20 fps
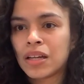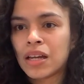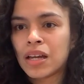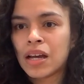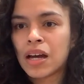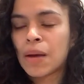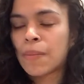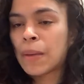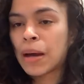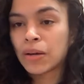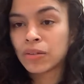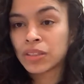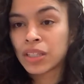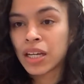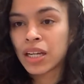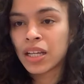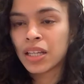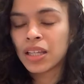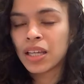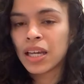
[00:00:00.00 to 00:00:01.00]
amount to
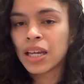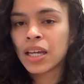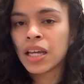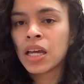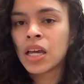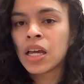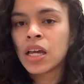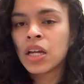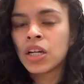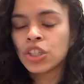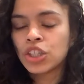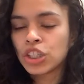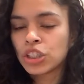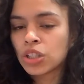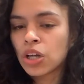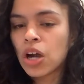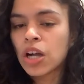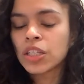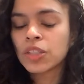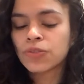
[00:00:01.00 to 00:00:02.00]
anything. She
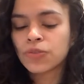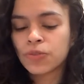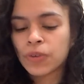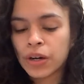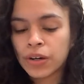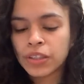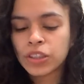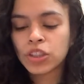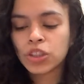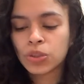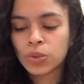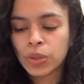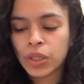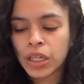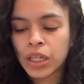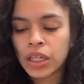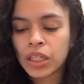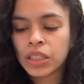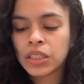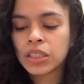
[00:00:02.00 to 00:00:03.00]
saw her as very
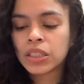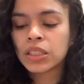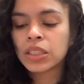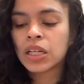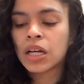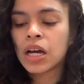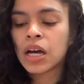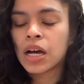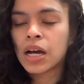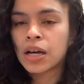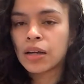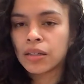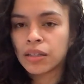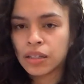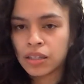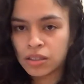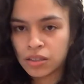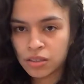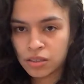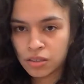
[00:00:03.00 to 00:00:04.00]
studious,
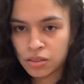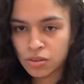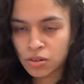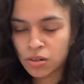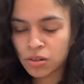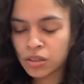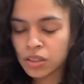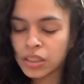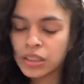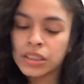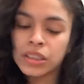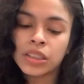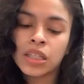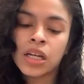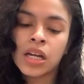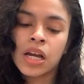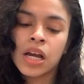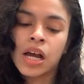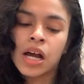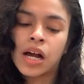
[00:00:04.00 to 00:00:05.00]
as this girl is,
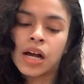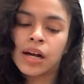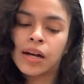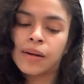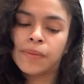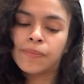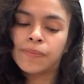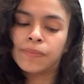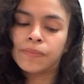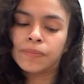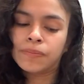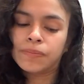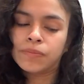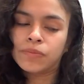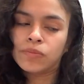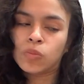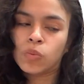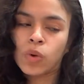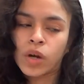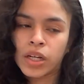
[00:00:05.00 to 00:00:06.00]

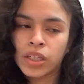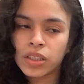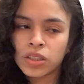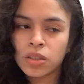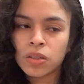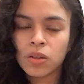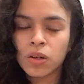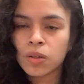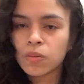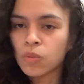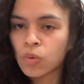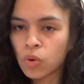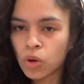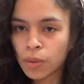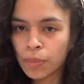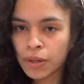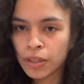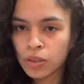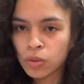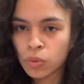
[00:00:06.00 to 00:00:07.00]
wanting to learn more
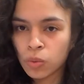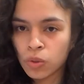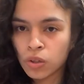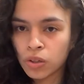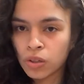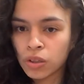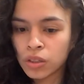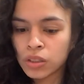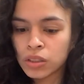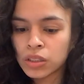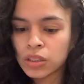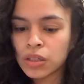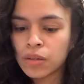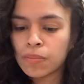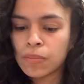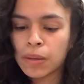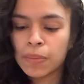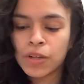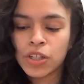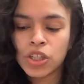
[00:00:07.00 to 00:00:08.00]
about the world.
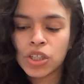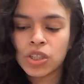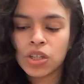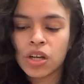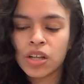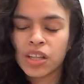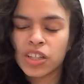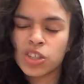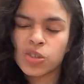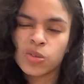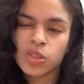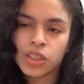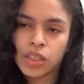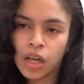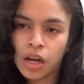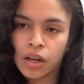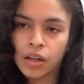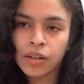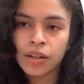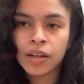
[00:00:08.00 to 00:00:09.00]
Maybe she saw that she was
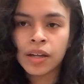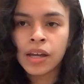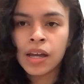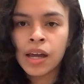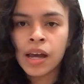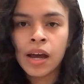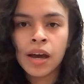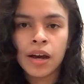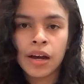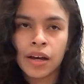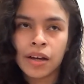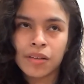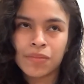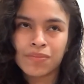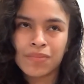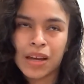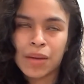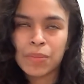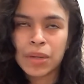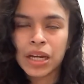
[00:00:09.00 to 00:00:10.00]
young.
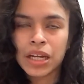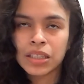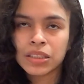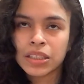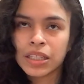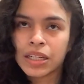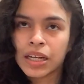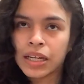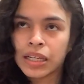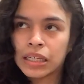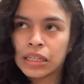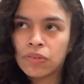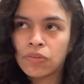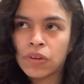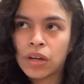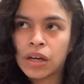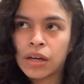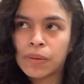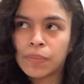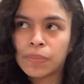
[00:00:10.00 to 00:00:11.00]
I'm not gonna say naive,
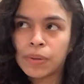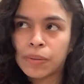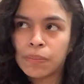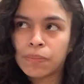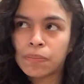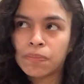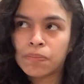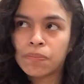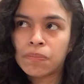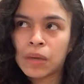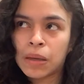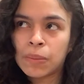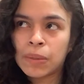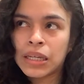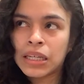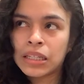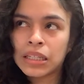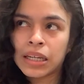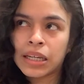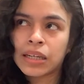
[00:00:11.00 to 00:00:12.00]
but
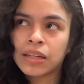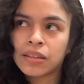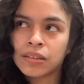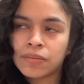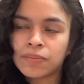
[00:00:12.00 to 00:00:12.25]
maybe like